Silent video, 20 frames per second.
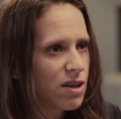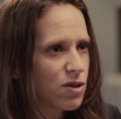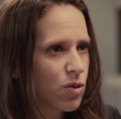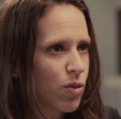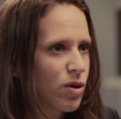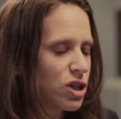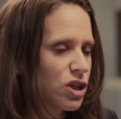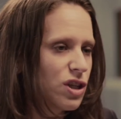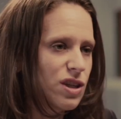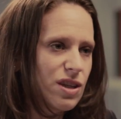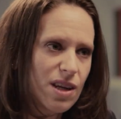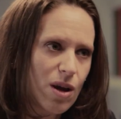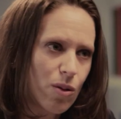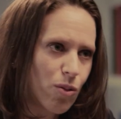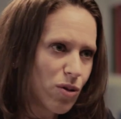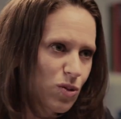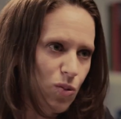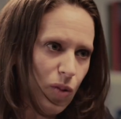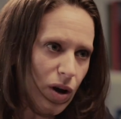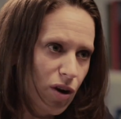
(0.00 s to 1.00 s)
So
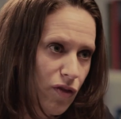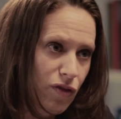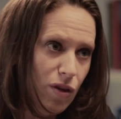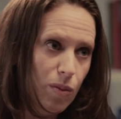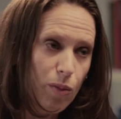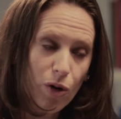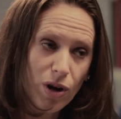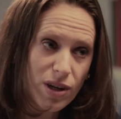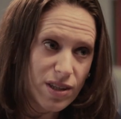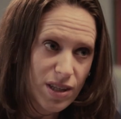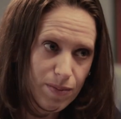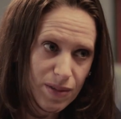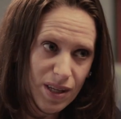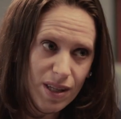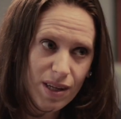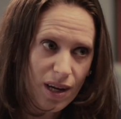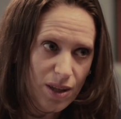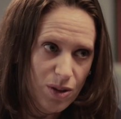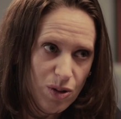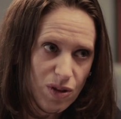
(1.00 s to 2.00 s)
Argentina was one of the more indebted